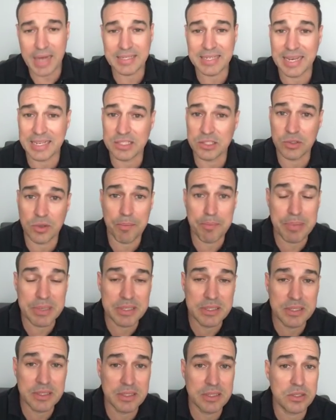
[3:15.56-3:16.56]
Taxes on
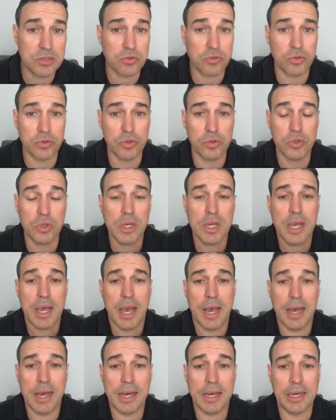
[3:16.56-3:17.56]
business through
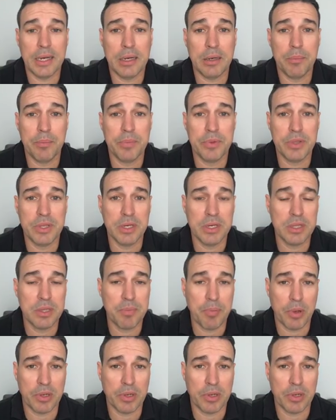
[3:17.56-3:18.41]
the